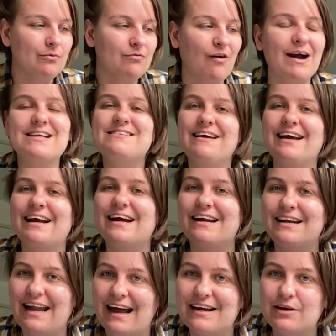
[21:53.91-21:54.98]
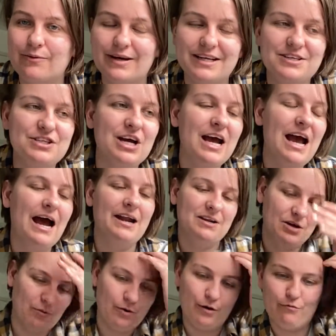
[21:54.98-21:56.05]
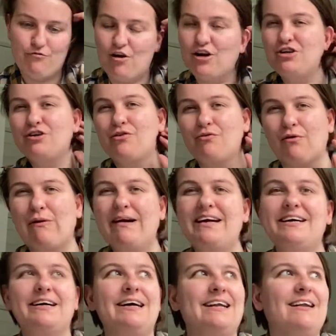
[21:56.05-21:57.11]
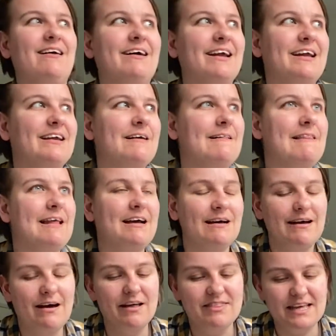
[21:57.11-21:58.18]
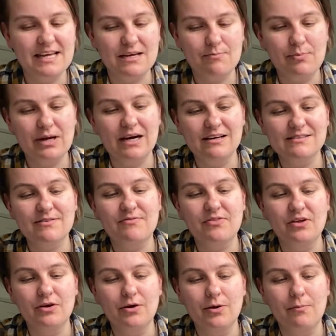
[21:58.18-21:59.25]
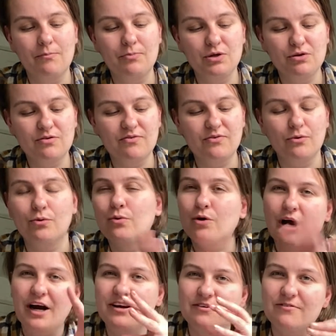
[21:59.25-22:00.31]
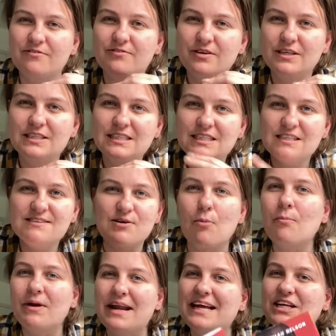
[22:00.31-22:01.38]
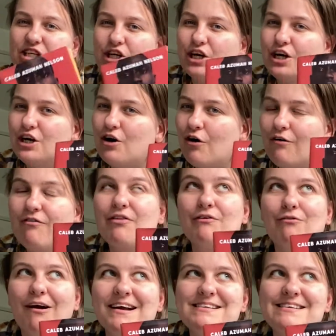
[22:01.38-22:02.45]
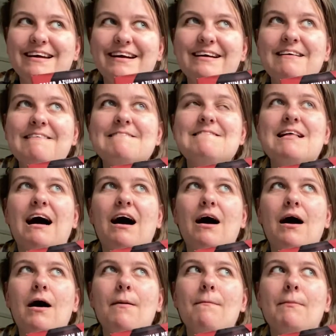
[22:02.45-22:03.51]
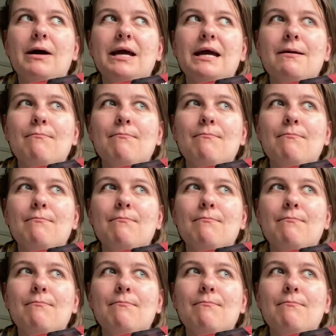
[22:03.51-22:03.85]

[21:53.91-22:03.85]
writing and language and I don't want to rush through it, and like I think because of the beautiful kind of somber nature of the writing, it